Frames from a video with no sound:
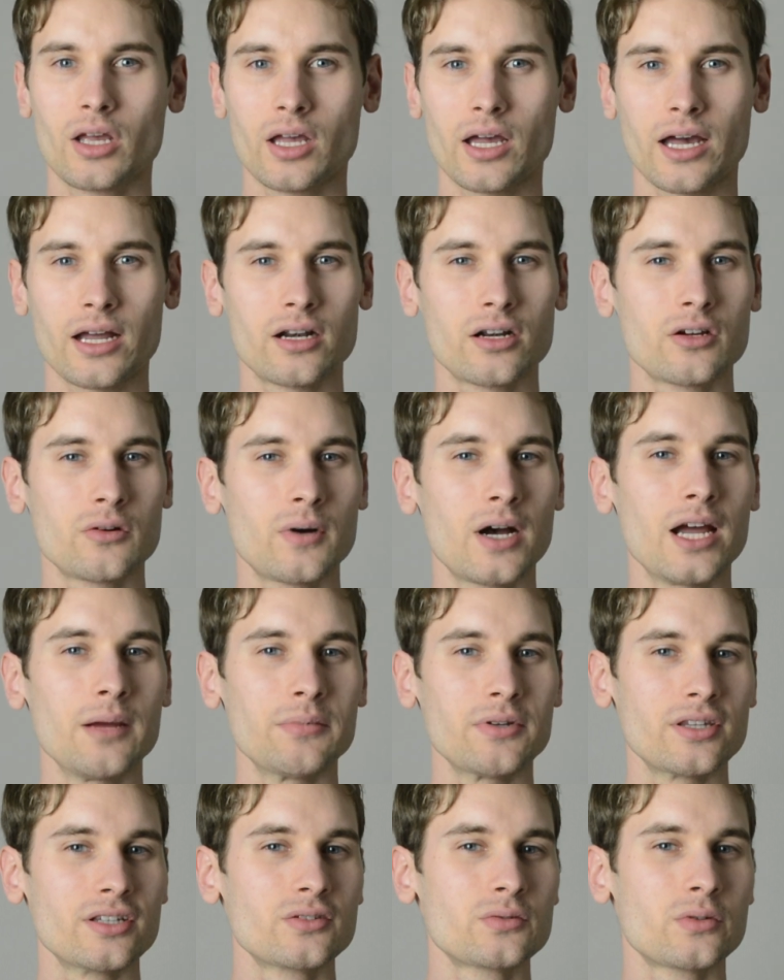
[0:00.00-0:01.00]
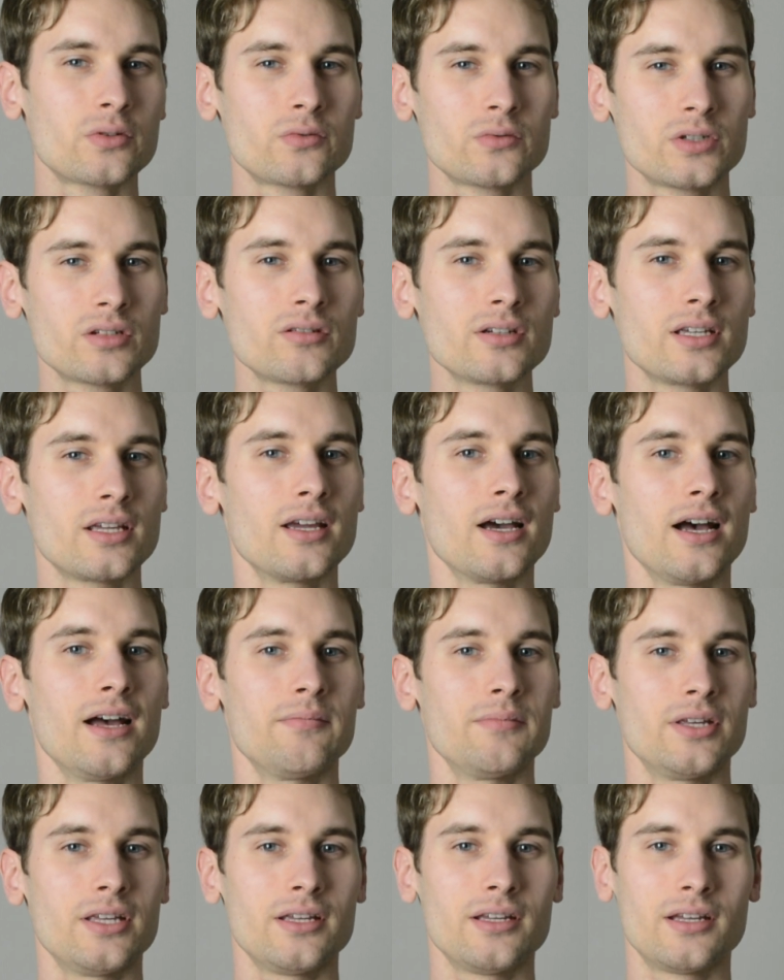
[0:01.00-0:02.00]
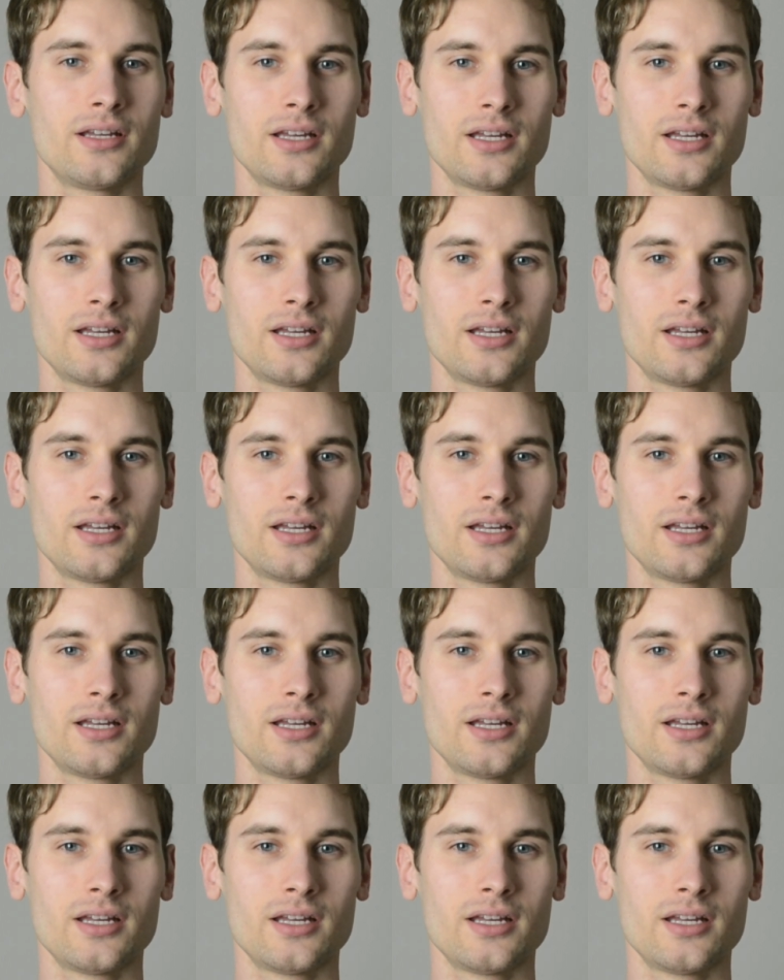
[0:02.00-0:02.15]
I don't know why, but this one really got me.